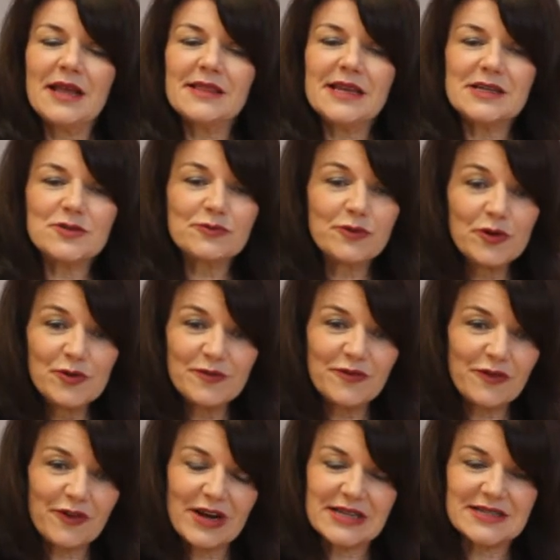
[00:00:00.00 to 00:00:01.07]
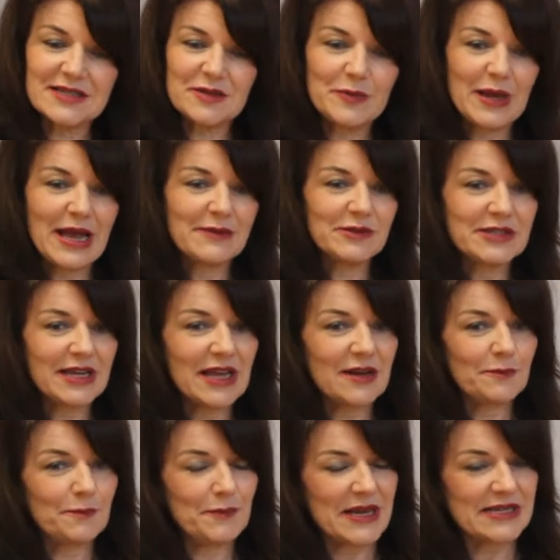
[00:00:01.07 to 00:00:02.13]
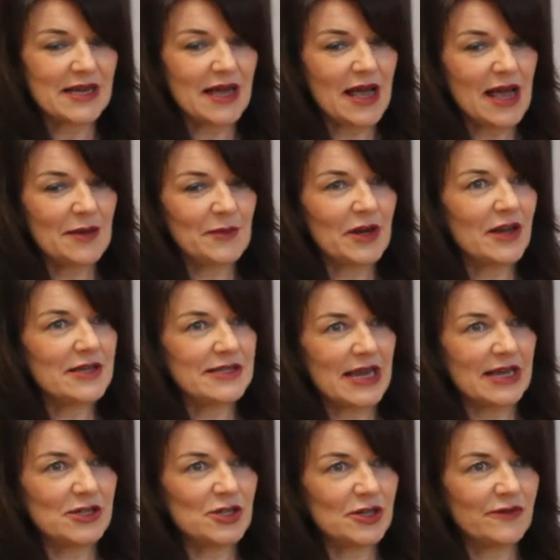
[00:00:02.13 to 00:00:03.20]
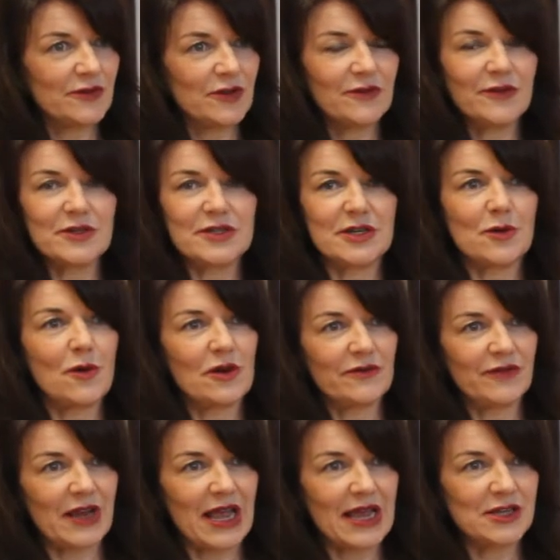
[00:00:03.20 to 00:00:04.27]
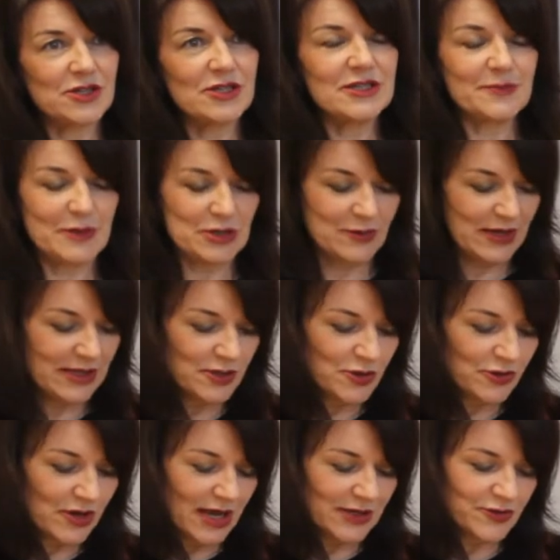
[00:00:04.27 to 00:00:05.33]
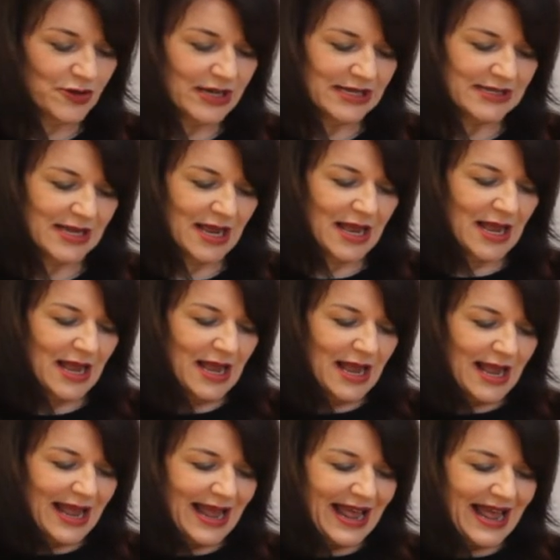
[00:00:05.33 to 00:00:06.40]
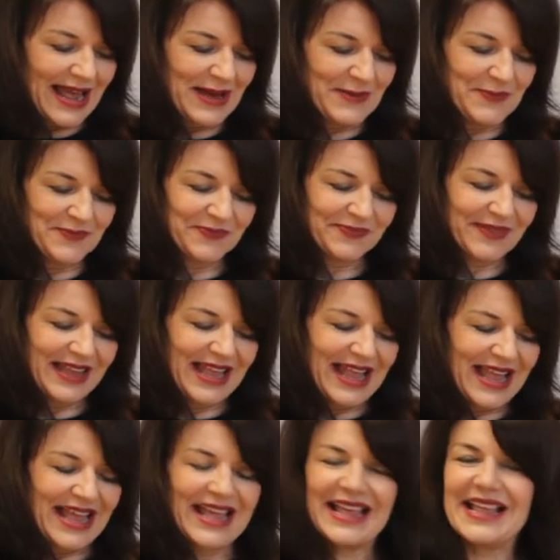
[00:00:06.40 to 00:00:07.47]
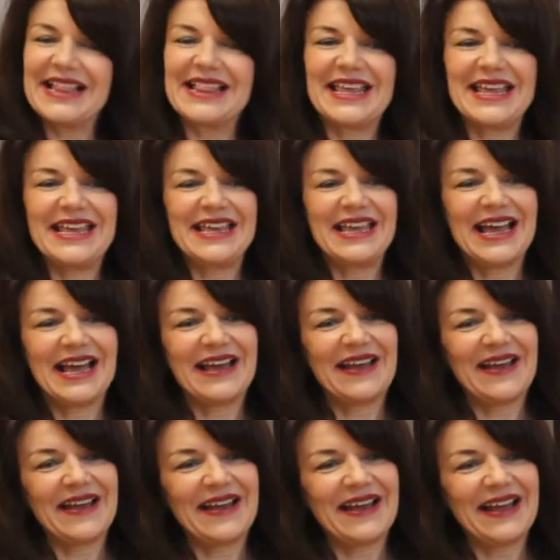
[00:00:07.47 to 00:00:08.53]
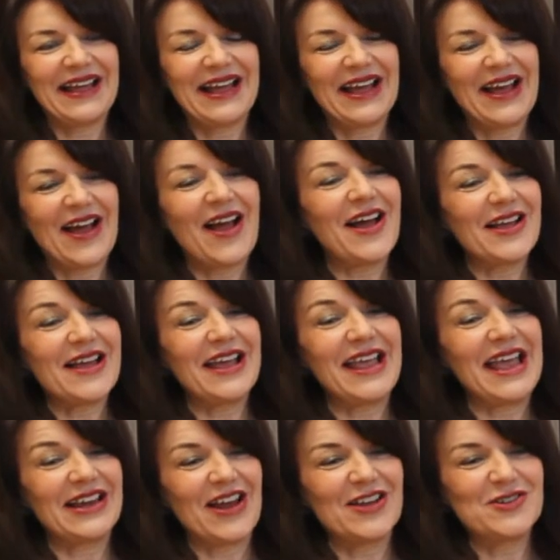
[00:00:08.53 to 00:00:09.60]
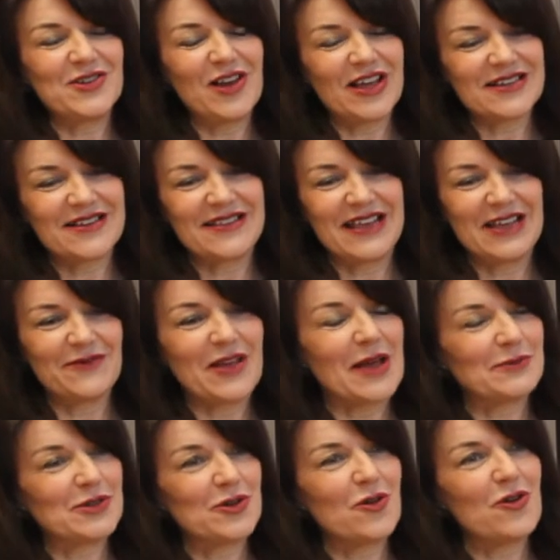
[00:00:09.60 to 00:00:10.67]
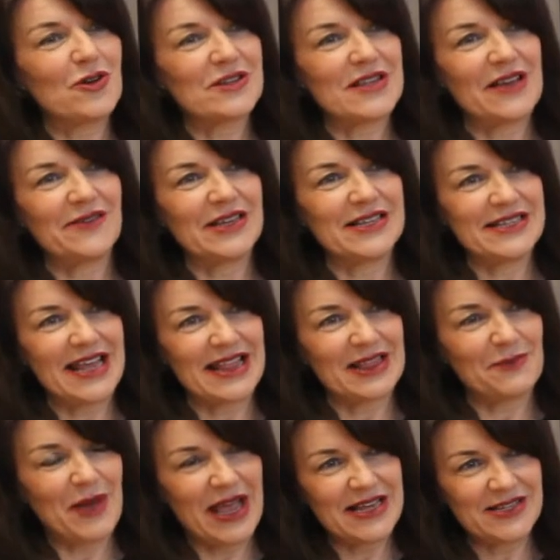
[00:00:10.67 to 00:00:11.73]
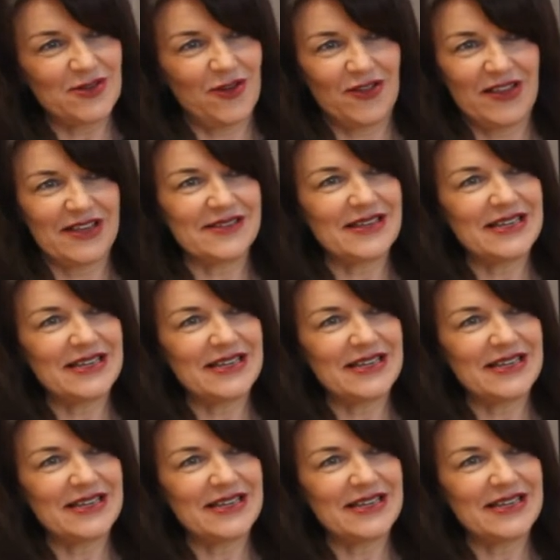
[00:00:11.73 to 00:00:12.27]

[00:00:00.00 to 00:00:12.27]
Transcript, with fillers: There's room for us to be able to get a better harmonisation of university qualifications between the two countries. Um, the, uh, I, again, I do like to think of Captain Cook as having set the pace on this.